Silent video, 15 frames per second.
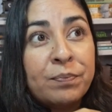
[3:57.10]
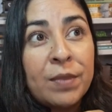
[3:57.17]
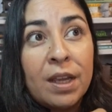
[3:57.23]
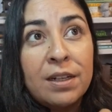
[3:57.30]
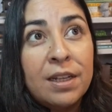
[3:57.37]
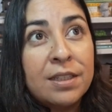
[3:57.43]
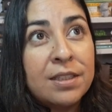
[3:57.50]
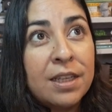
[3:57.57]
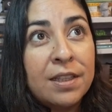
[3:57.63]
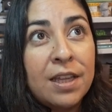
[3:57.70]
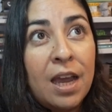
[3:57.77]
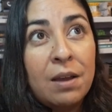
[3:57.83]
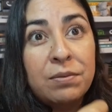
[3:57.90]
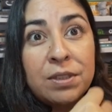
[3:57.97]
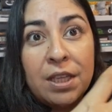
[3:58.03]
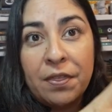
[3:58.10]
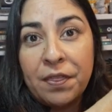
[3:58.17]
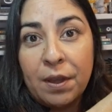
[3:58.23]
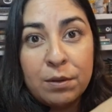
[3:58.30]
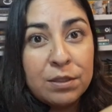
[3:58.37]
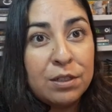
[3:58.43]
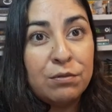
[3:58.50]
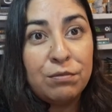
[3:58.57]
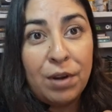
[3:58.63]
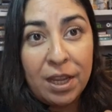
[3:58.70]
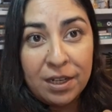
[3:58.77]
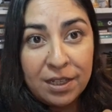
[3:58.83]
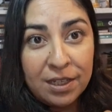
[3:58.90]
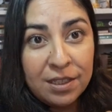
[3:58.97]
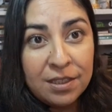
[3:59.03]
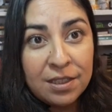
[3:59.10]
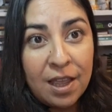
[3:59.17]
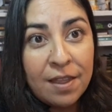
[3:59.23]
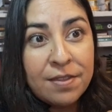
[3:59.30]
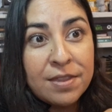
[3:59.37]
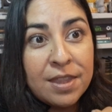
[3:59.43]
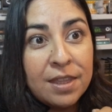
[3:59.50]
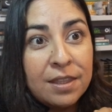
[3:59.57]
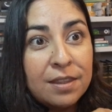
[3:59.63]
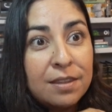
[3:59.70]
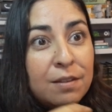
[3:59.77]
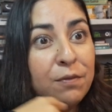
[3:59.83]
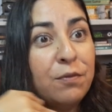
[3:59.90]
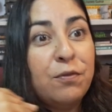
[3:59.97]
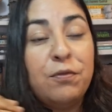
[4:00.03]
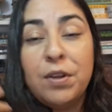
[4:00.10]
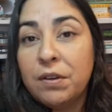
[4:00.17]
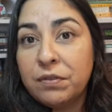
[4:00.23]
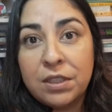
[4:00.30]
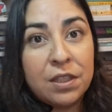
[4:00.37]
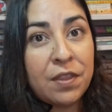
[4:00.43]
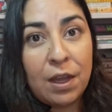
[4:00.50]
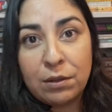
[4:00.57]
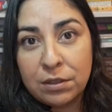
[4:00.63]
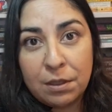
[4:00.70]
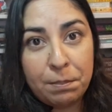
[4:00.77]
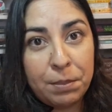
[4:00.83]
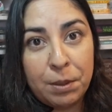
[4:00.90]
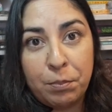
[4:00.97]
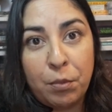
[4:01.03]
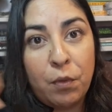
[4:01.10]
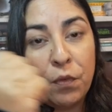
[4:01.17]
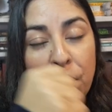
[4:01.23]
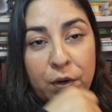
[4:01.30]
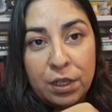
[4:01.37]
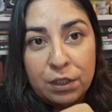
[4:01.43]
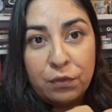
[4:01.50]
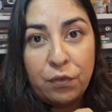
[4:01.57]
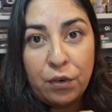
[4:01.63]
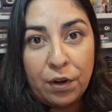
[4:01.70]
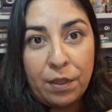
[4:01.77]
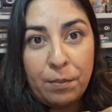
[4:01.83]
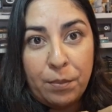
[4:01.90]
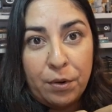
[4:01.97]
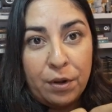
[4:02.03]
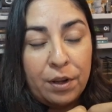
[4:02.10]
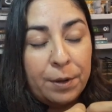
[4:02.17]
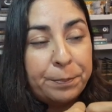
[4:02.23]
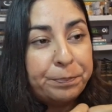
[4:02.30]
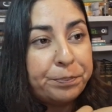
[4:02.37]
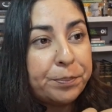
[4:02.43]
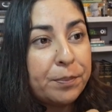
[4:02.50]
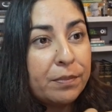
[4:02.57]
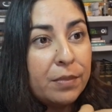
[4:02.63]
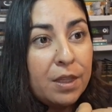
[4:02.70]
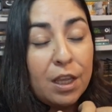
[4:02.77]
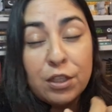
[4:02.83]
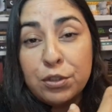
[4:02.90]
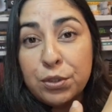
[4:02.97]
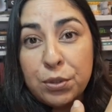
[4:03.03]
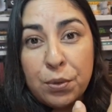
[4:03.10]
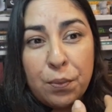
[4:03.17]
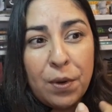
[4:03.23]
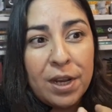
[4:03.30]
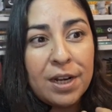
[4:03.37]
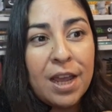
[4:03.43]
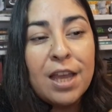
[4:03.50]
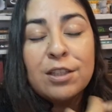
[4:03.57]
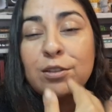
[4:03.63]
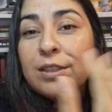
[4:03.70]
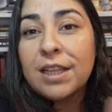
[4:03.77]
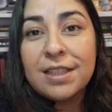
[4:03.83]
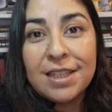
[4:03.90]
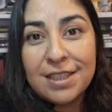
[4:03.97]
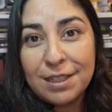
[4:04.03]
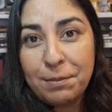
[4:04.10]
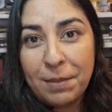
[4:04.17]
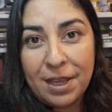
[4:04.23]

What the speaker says: let's say they have 10,000 ratings and 50,000 people voted for the book to win. So that doesn't